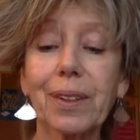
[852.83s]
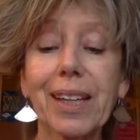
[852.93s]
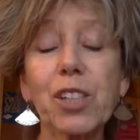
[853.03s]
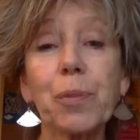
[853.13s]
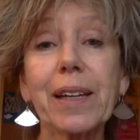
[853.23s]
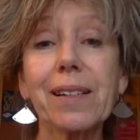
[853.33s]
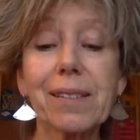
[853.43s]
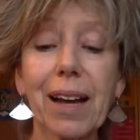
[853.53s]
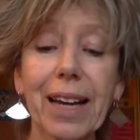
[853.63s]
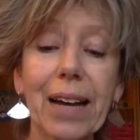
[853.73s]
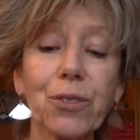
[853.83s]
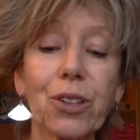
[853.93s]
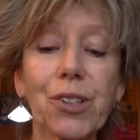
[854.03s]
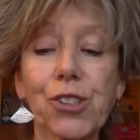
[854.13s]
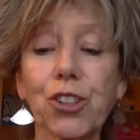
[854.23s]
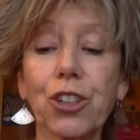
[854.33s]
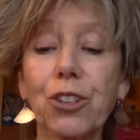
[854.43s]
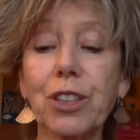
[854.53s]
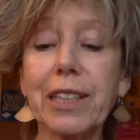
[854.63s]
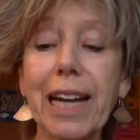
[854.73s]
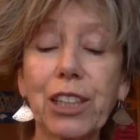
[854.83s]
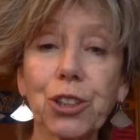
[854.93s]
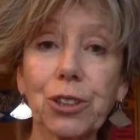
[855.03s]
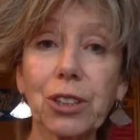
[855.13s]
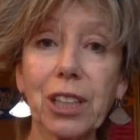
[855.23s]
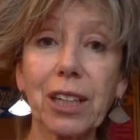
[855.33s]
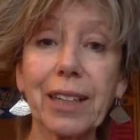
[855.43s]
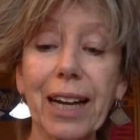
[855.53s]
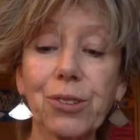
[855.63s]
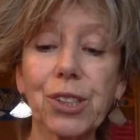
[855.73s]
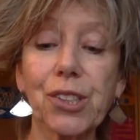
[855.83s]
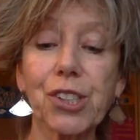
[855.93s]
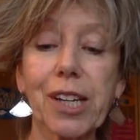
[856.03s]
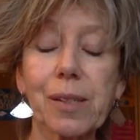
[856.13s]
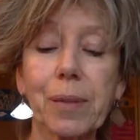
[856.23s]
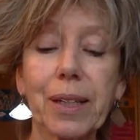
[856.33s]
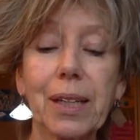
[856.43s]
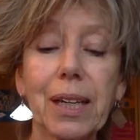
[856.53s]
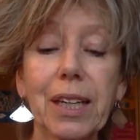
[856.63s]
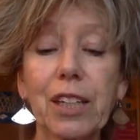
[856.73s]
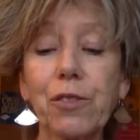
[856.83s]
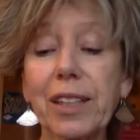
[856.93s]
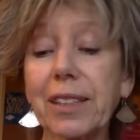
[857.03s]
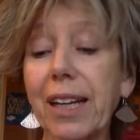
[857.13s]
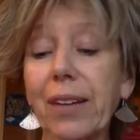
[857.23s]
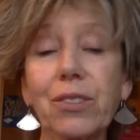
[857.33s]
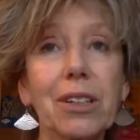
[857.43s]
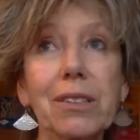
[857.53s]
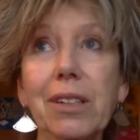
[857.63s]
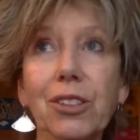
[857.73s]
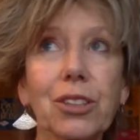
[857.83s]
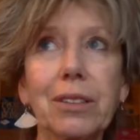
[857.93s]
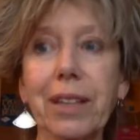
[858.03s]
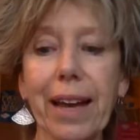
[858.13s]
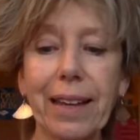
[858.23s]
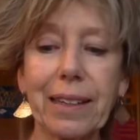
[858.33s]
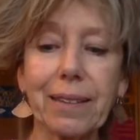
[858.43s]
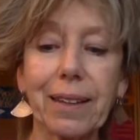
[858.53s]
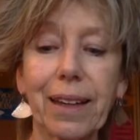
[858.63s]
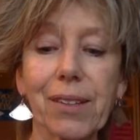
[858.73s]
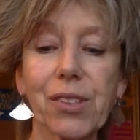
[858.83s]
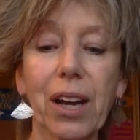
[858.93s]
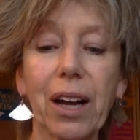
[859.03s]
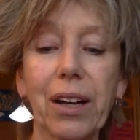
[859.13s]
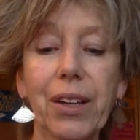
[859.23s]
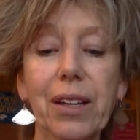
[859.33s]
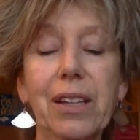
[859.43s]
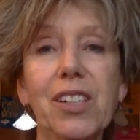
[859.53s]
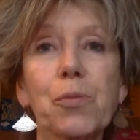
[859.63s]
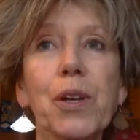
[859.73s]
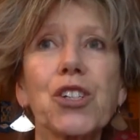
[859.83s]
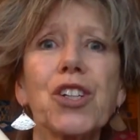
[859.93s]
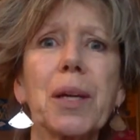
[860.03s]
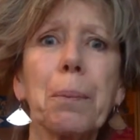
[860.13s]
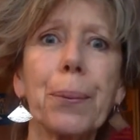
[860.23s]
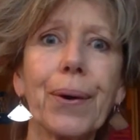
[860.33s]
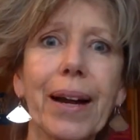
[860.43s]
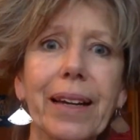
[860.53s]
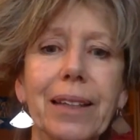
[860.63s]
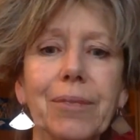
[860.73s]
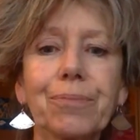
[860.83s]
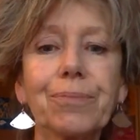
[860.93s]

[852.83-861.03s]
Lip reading: That's because I haven't got such a good natural turnout as Jasmine. In fact, I haven't got such a good anything as her, especially brain.